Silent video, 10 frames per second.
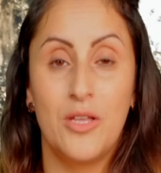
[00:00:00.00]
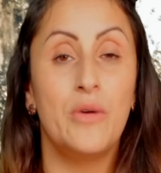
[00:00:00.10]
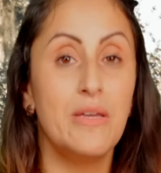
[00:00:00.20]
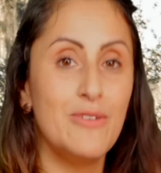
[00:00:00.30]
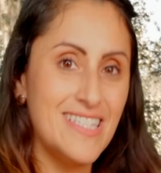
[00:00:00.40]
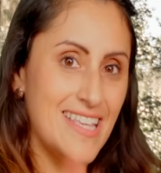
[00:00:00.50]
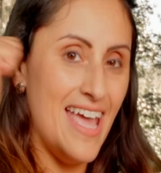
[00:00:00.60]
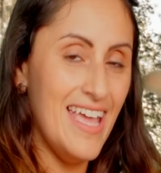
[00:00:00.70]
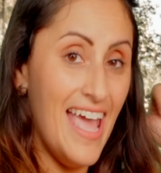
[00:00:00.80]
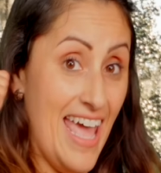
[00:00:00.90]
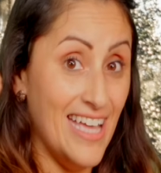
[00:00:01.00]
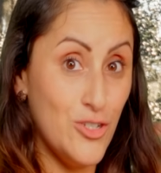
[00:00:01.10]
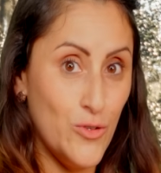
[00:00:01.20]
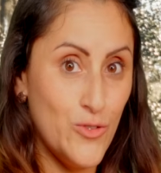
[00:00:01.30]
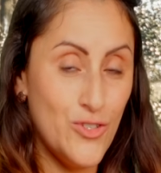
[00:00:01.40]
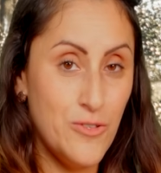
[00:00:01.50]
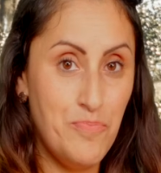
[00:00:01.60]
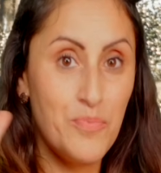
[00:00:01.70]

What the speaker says: We will say ellos.